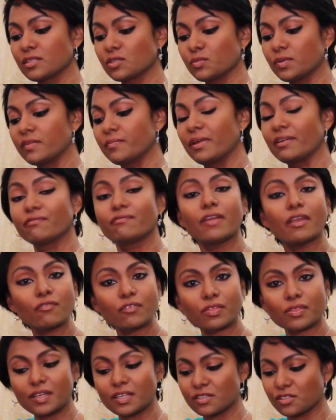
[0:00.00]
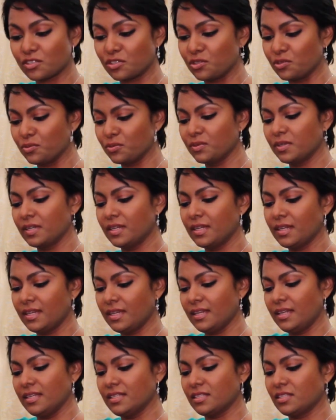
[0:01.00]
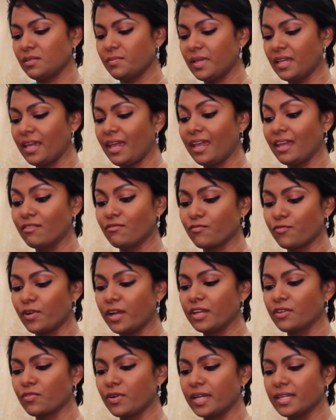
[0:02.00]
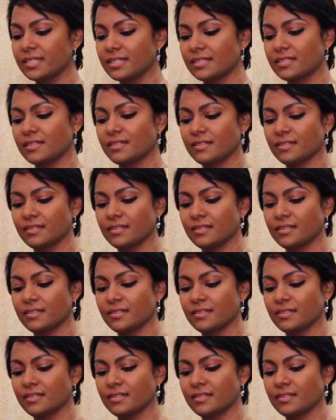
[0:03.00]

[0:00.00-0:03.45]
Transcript: It's one of my favorite things to do, is to make egg fried rice.